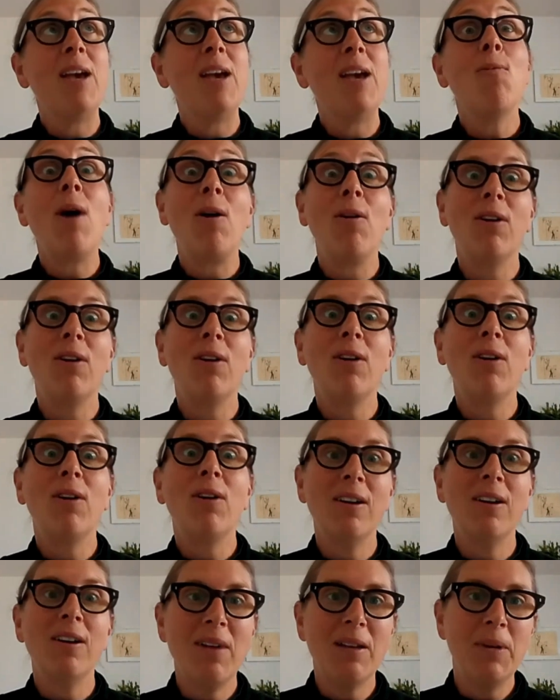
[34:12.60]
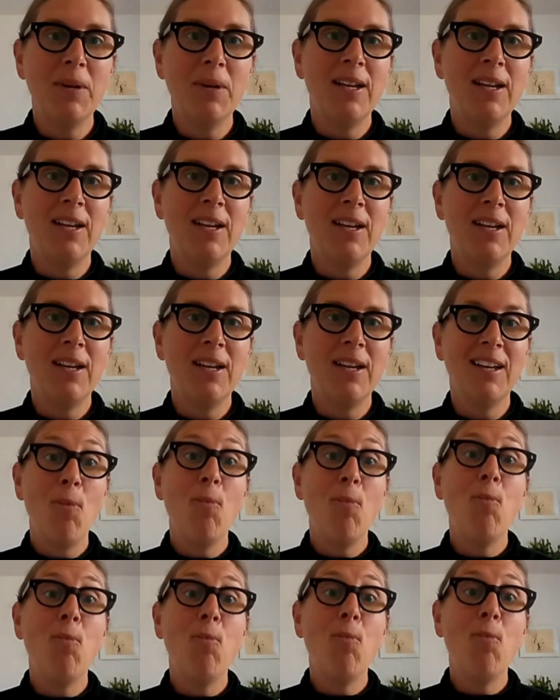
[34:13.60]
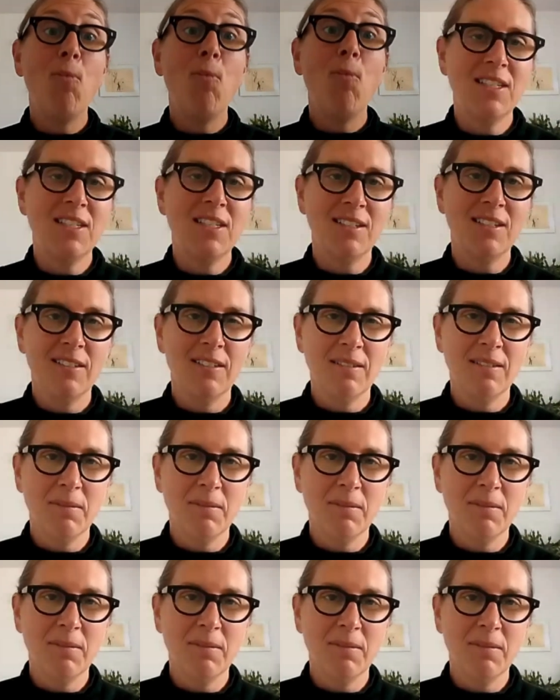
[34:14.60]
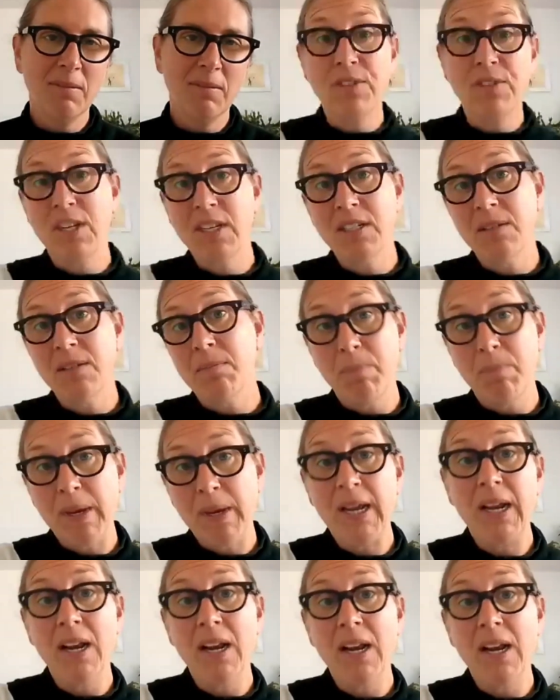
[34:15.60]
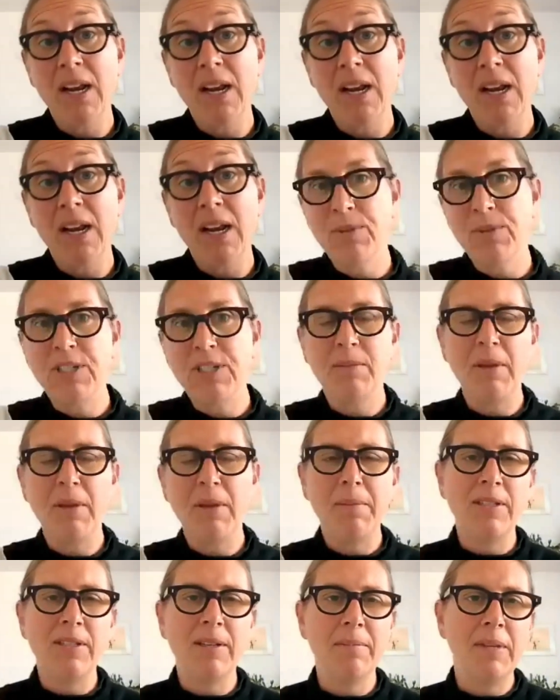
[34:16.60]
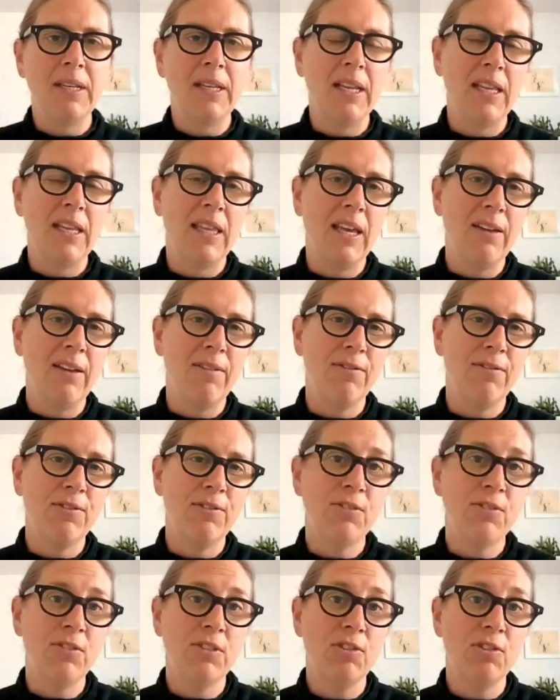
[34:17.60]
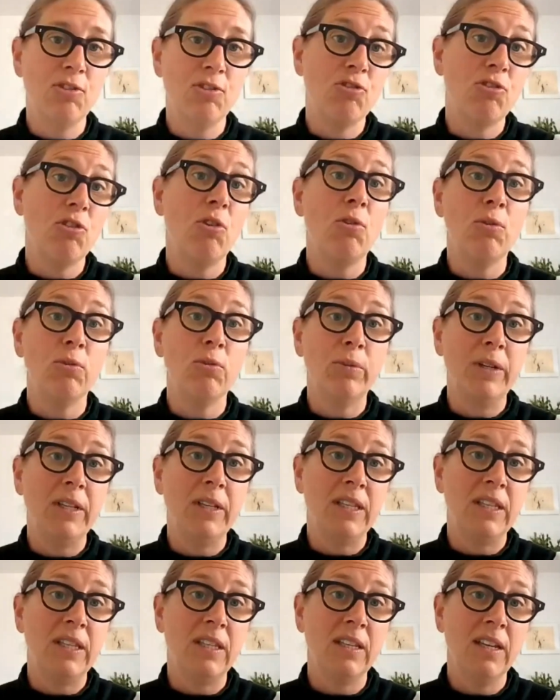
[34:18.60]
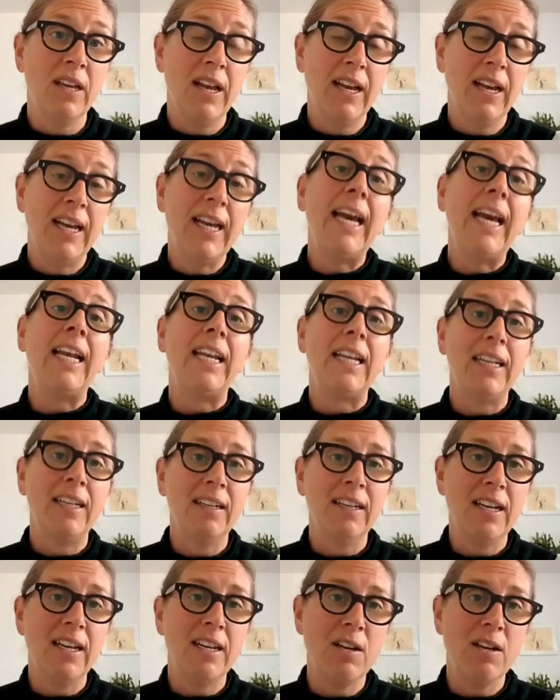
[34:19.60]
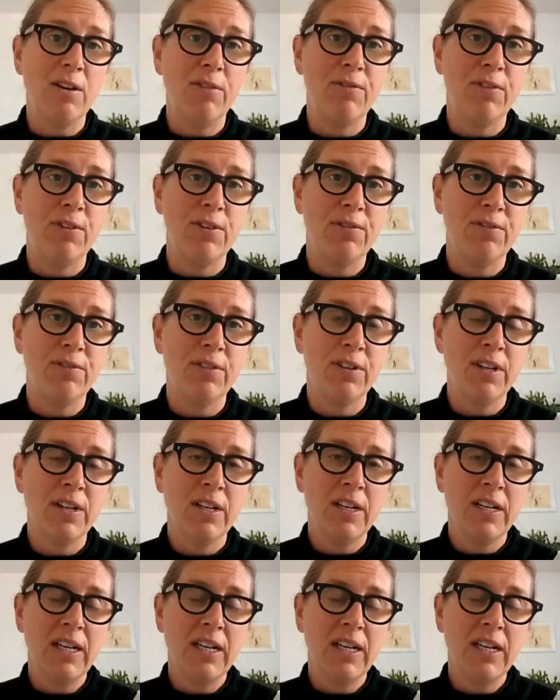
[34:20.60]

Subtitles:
being welcome and being wanted and being loved, which is maybe something that they've struggled with getting enough of